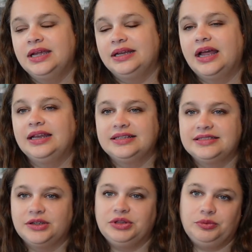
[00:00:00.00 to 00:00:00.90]
not
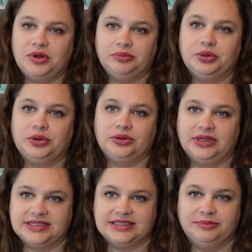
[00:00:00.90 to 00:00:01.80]
necessarily one per
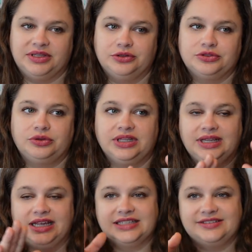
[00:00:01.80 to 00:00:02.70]
lesson, but there's only
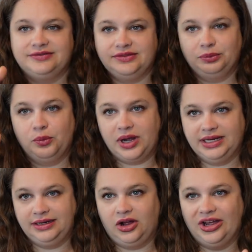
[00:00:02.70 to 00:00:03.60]
like a
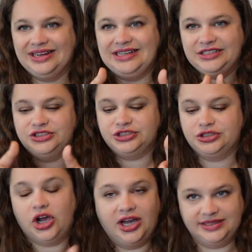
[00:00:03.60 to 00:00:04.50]
one on each
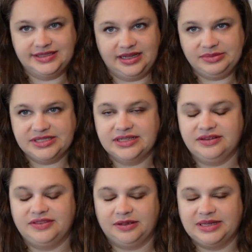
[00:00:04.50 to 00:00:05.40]
concept,
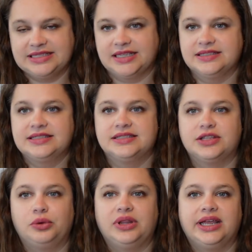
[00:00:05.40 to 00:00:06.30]
if that makes sense.
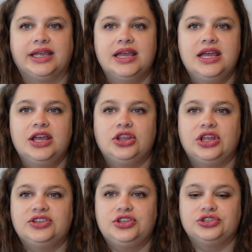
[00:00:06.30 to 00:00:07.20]
So like
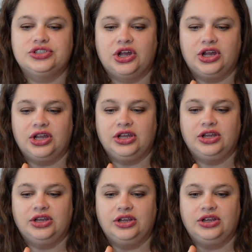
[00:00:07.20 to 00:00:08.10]
it, there's not,
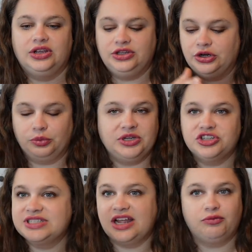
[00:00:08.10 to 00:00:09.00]
you know, we
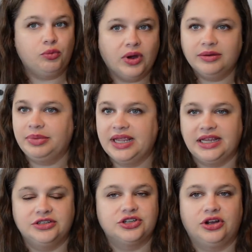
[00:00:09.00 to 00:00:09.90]
just have one
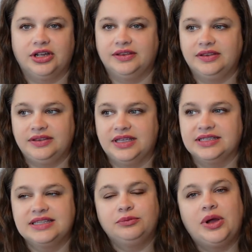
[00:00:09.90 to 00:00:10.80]
page on
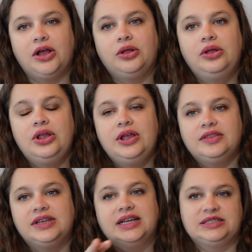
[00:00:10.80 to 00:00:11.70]
this, and while
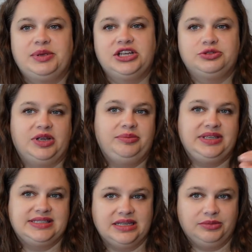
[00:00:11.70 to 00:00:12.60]
the next page might
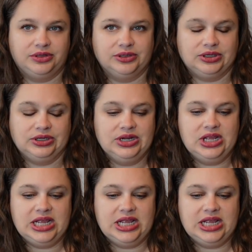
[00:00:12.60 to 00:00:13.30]
be similar,